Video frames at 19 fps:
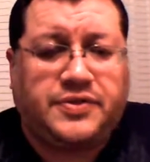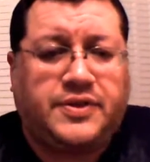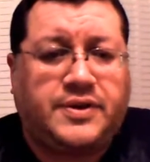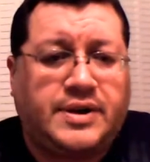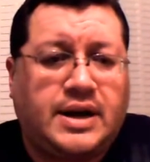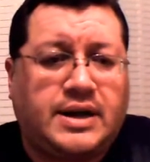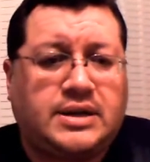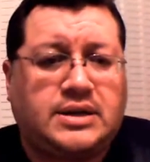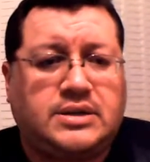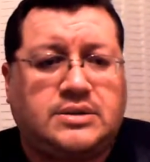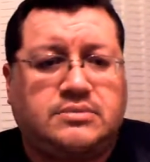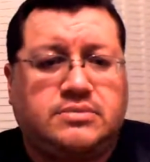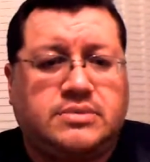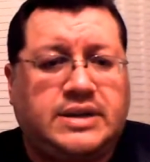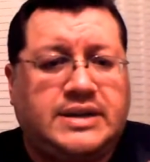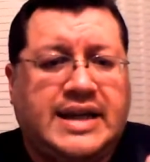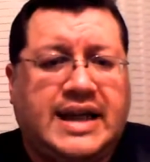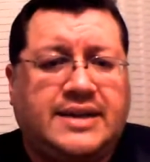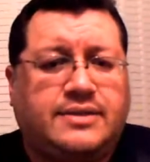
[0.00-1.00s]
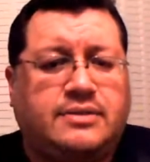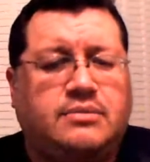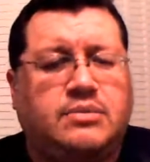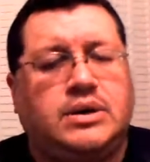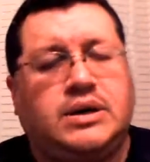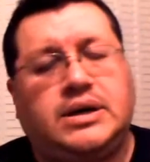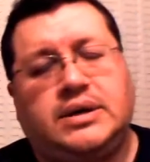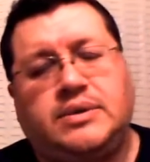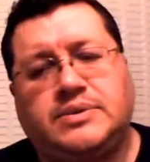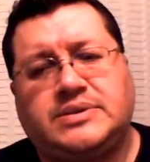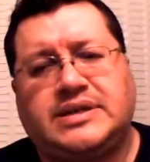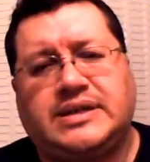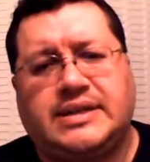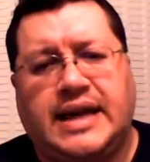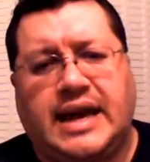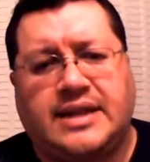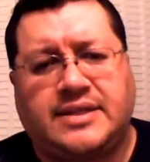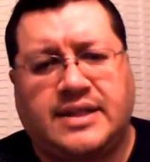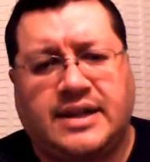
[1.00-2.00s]
not I don't say
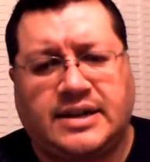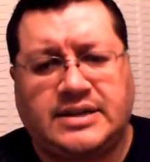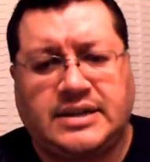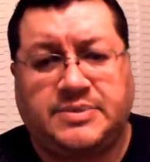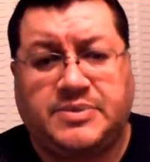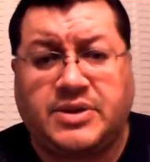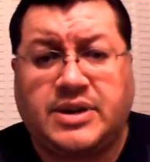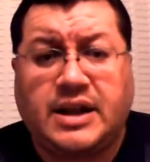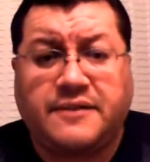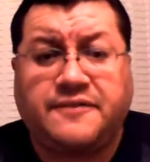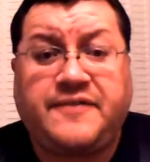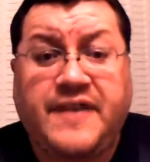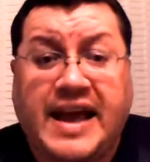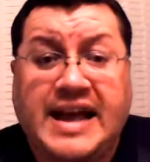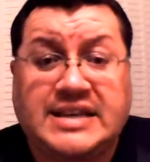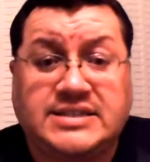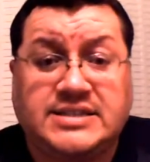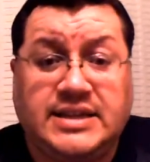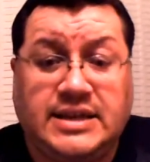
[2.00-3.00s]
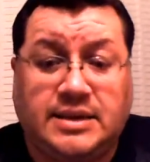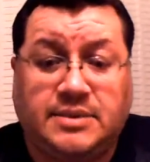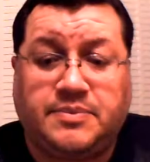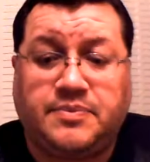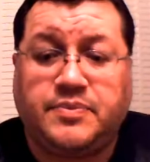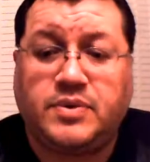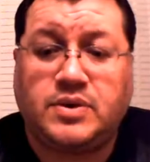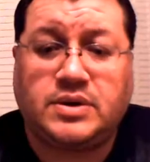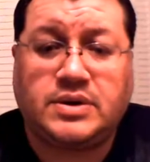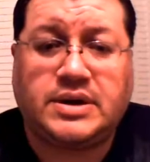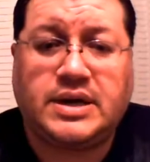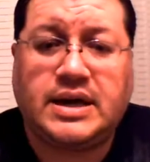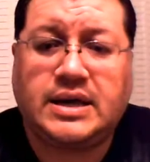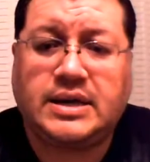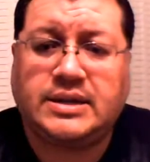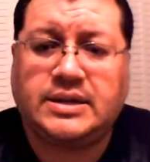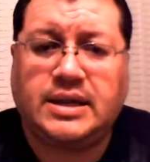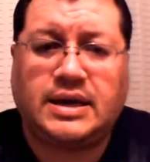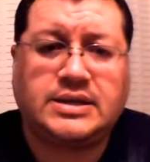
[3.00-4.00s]
an athletic team. They're not a fast team.
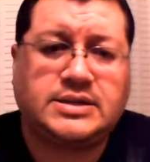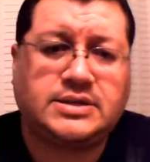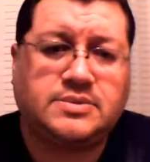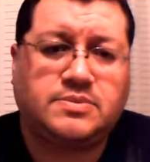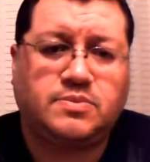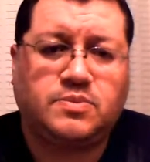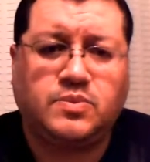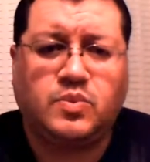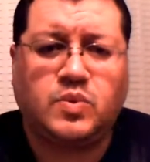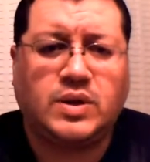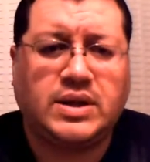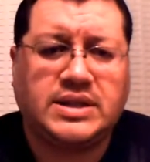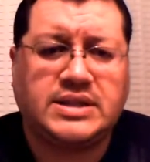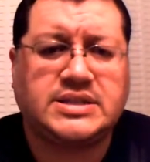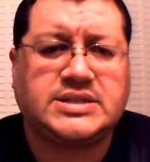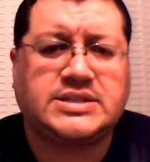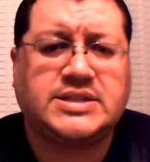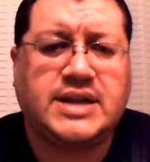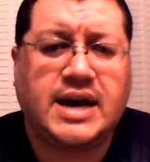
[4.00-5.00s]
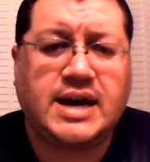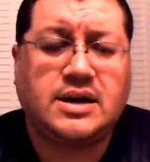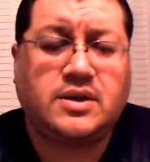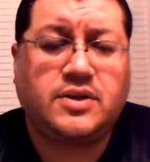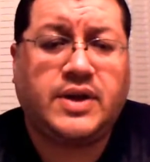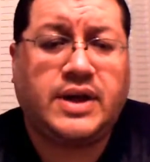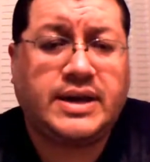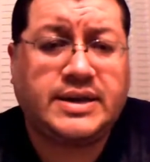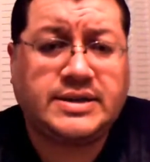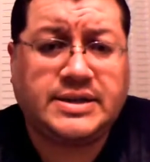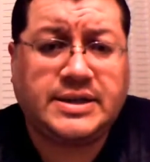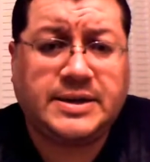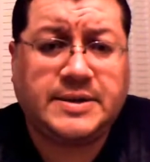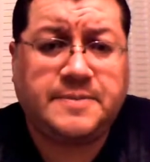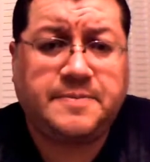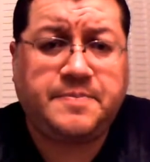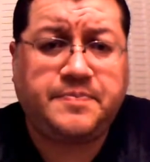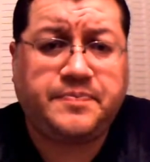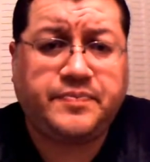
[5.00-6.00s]
Okay, and that's really the style that
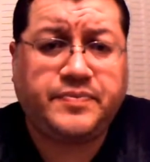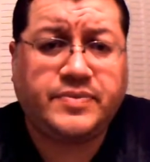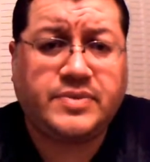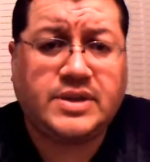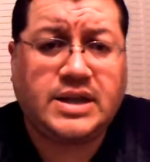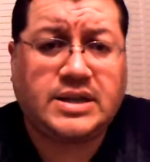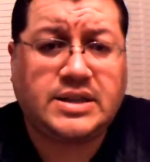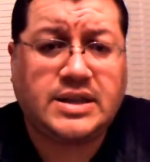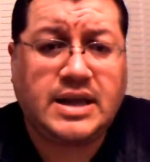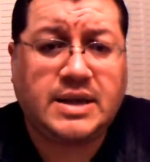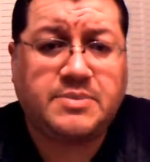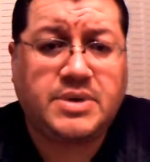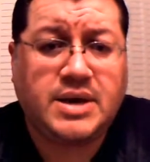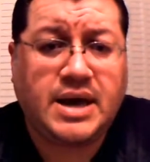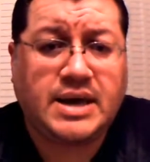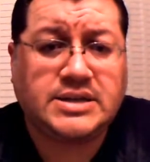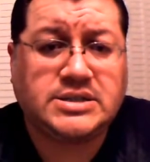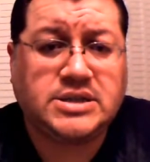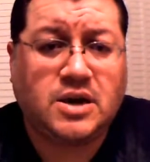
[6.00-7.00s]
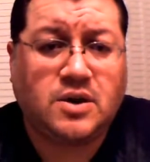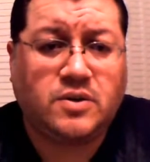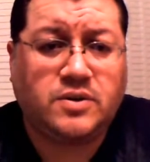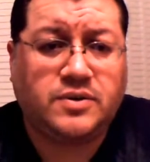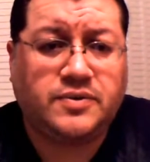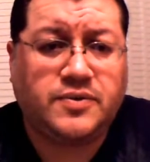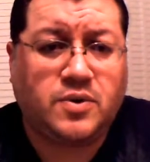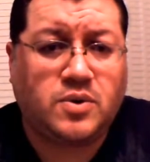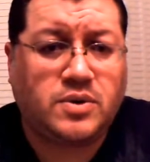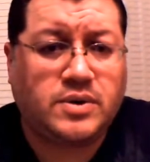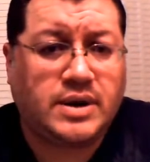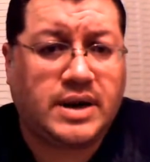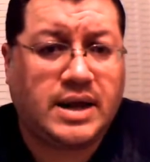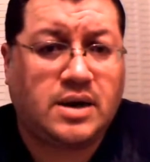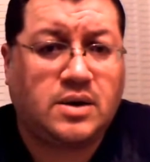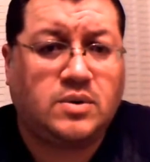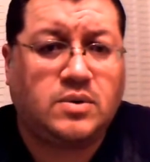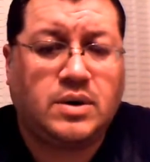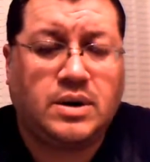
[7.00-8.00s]
the NBA is going for
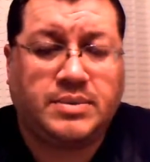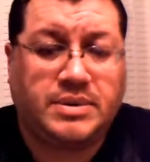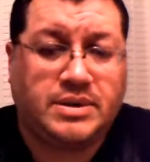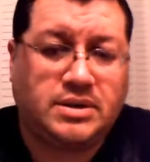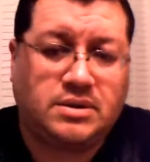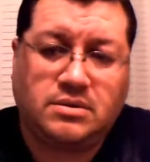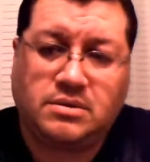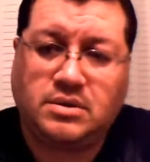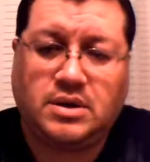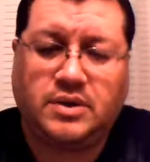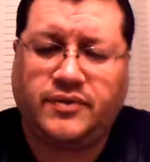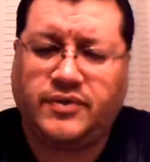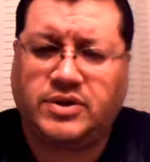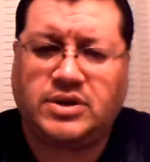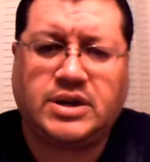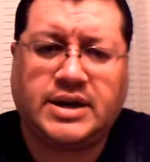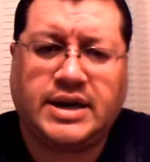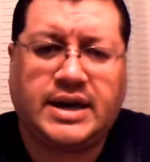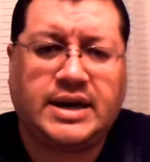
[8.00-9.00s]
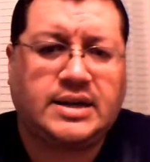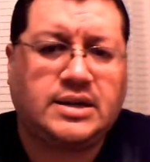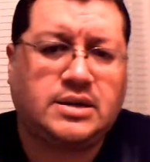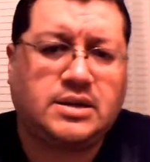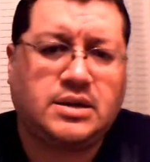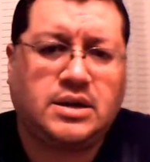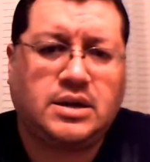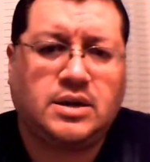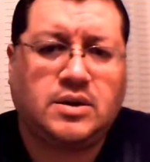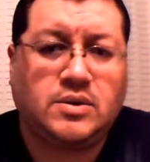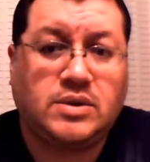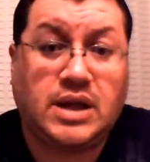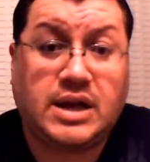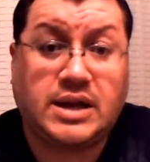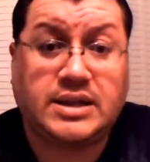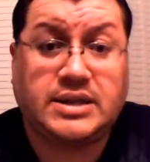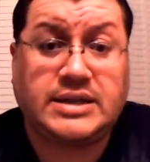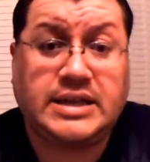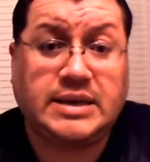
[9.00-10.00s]
now. I mean, if you look at a
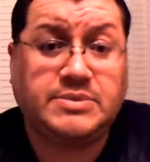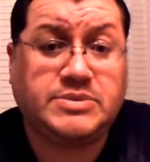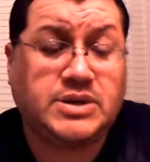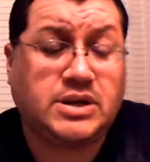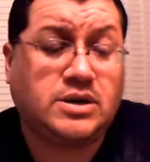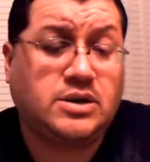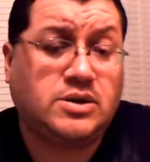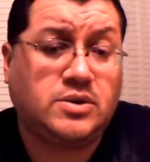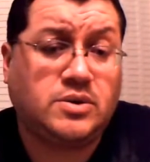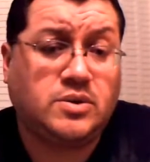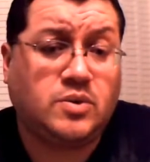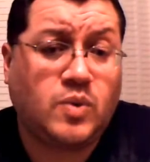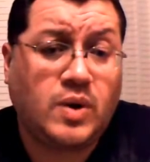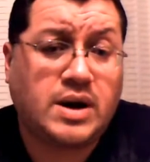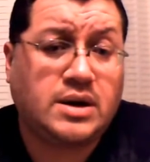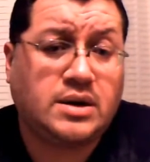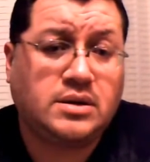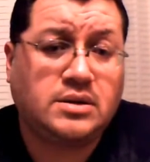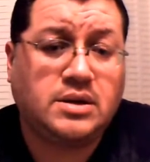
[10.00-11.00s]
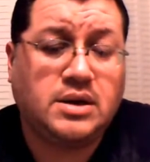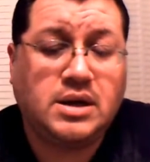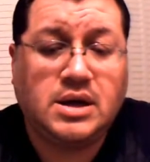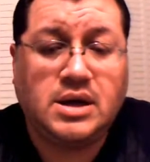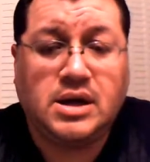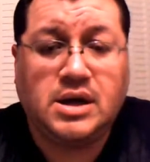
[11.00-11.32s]
lot of the teams that are doing well,